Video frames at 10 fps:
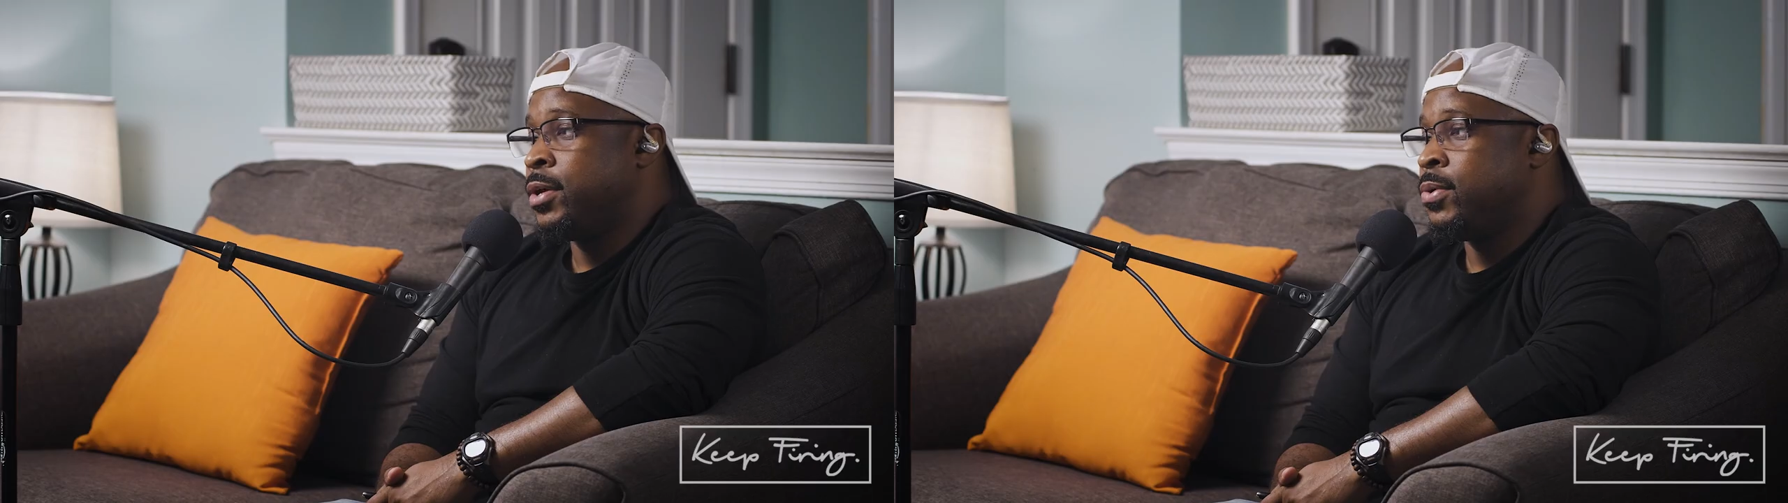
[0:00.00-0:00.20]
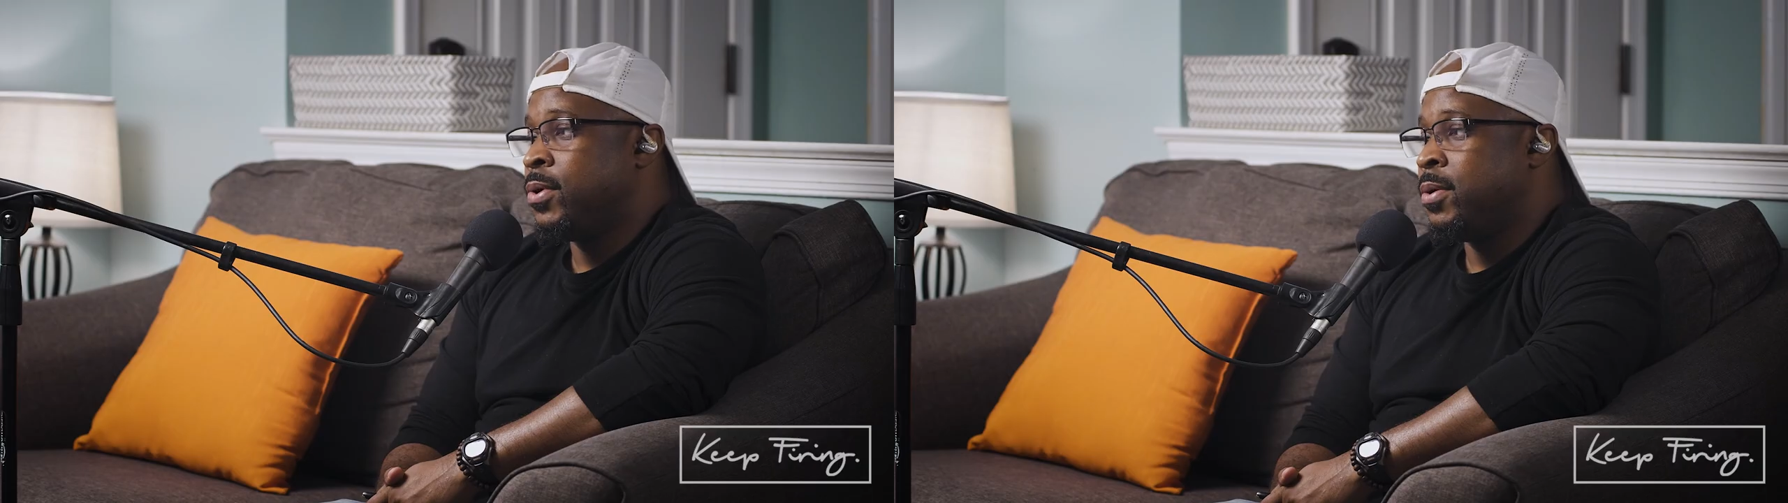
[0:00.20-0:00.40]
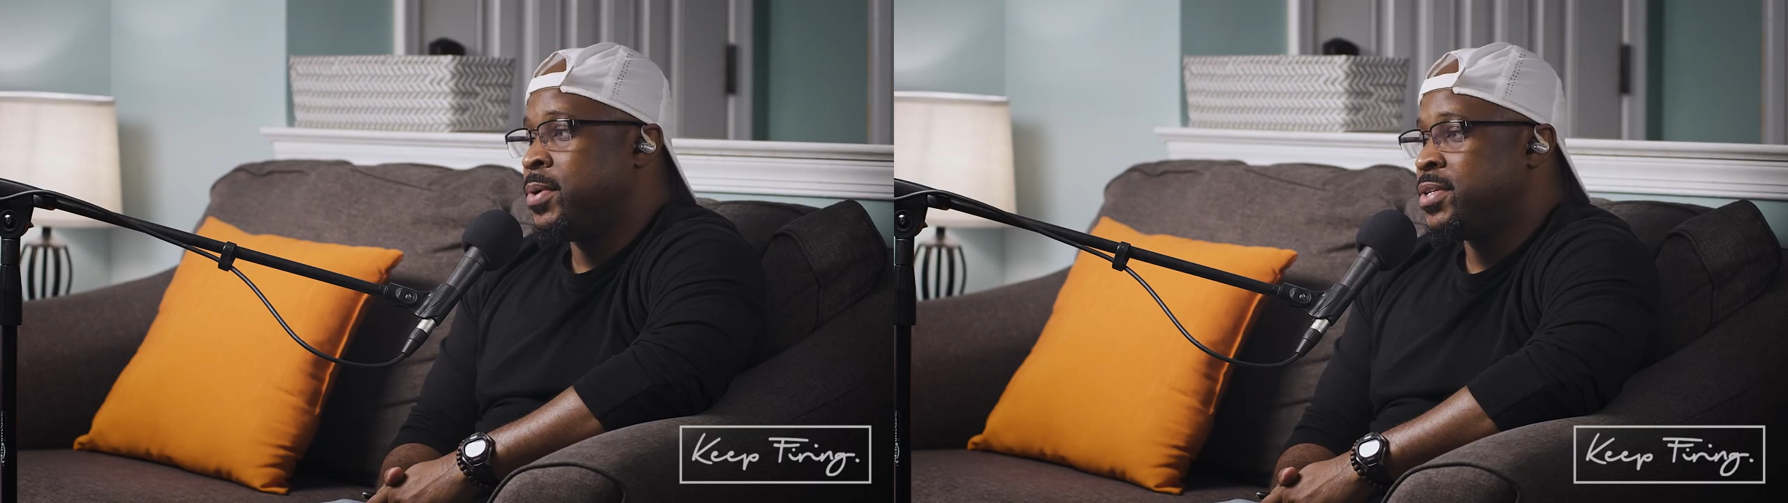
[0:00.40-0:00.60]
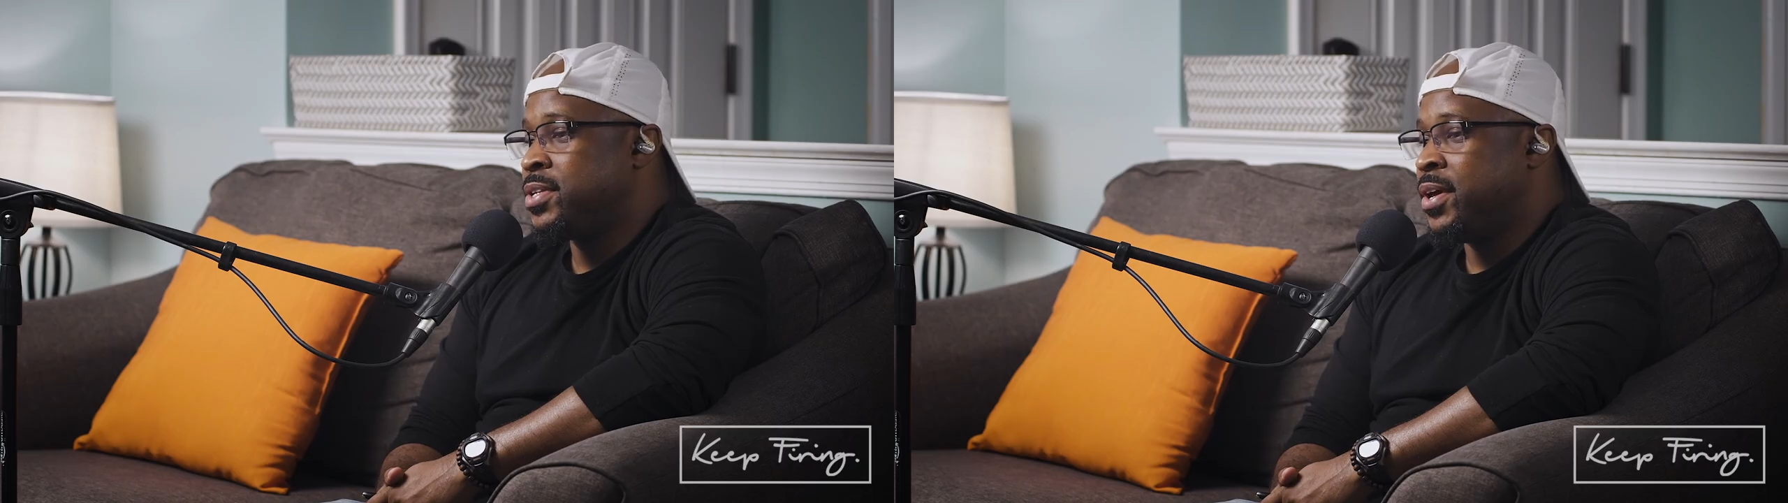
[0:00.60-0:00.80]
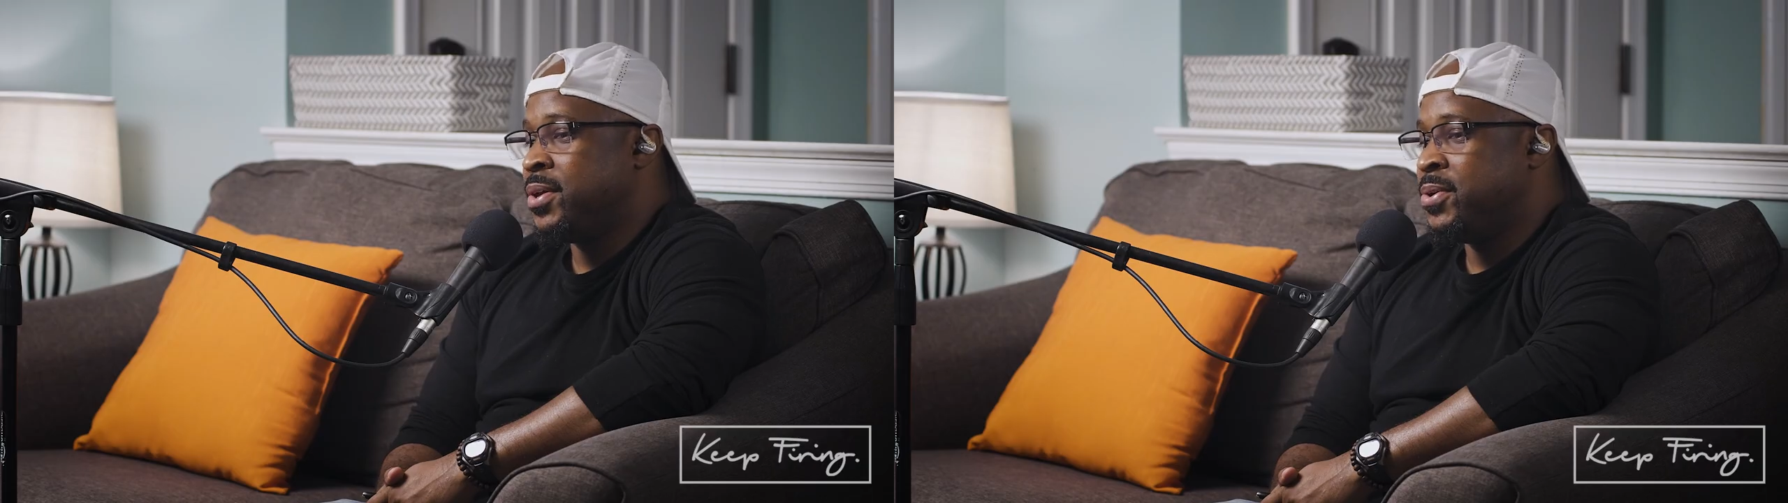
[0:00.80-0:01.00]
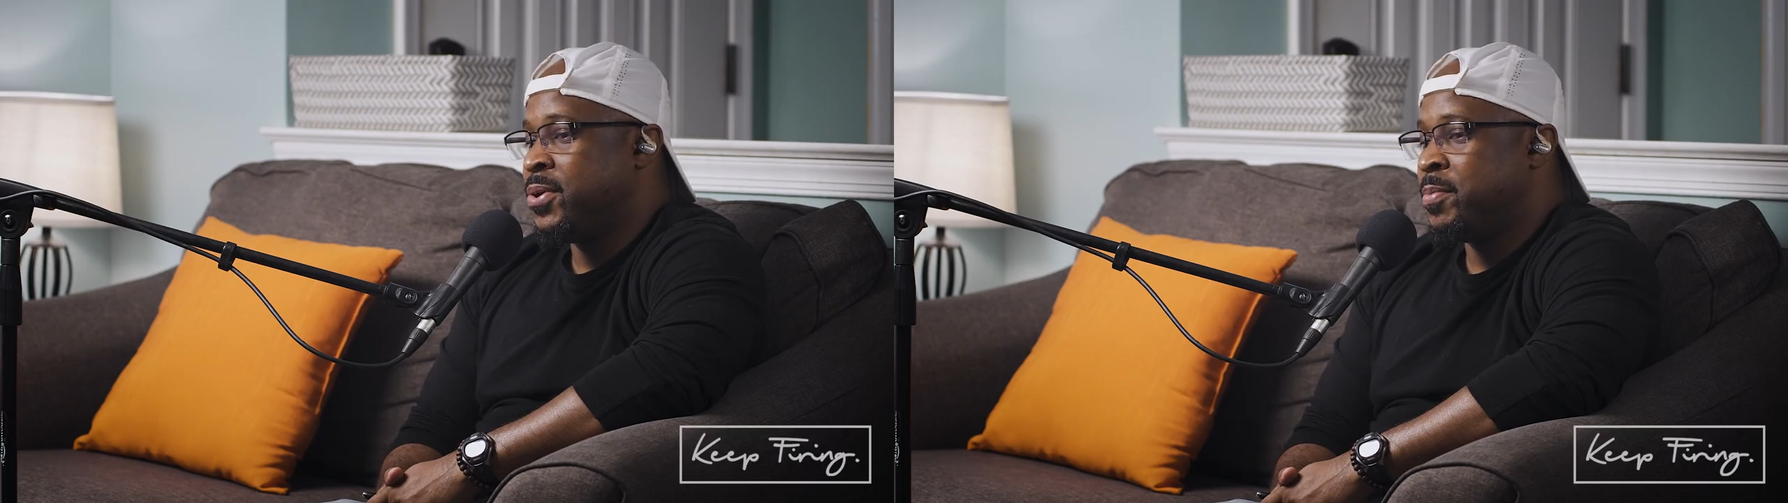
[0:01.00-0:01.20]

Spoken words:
like you always say, you know,